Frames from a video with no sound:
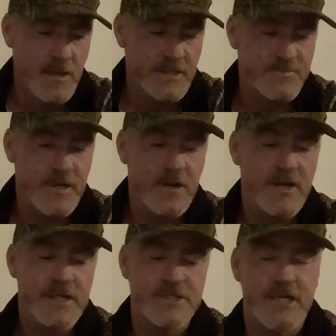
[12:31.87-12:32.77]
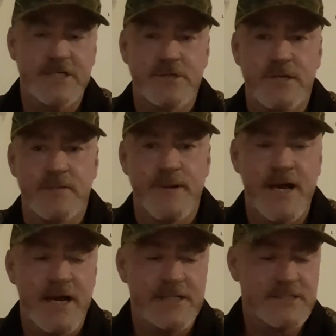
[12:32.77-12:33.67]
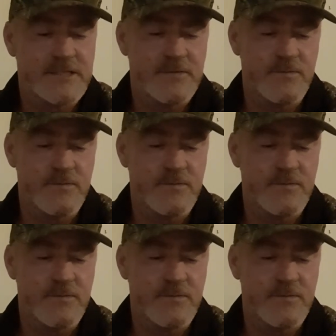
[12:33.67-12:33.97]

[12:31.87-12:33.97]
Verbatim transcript: There's been a lot of conjecture in the past